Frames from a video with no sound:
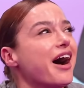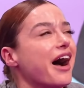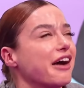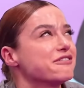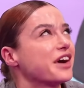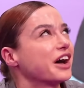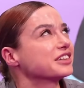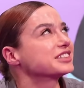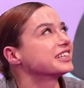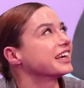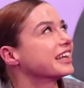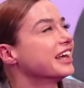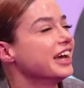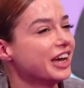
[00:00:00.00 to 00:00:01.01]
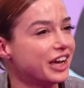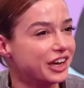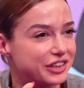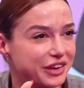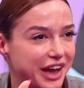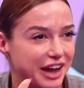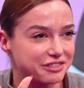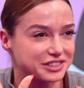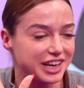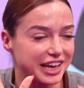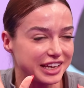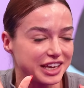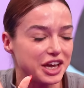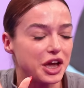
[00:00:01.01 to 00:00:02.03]
I felt it. You have to
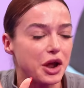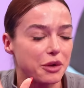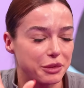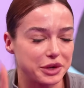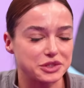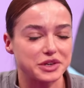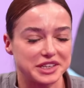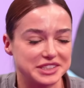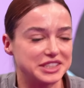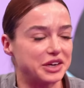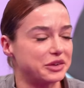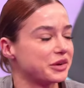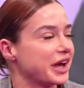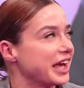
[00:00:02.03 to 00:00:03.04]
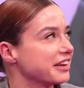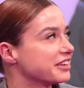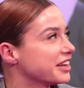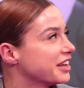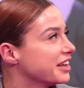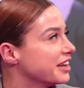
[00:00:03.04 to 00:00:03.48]
like really try to sit on your head. Yeah.